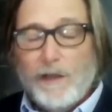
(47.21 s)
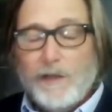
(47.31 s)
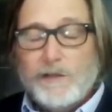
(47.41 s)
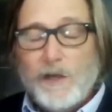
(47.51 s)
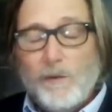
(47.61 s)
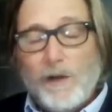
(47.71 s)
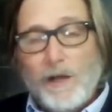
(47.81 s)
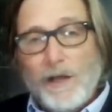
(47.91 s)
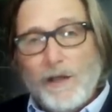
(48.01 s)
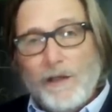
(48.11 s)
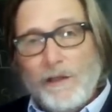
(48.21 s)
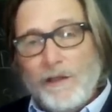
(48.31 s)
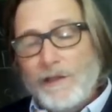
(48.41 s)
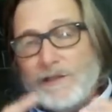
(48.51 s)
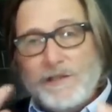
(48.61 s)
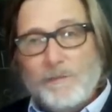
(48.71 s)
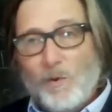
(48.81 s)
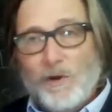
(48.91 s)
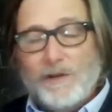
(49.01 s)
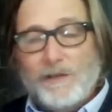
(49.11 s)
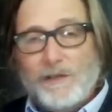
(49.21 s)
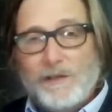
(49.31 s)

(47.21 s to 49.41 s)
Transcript: So this is important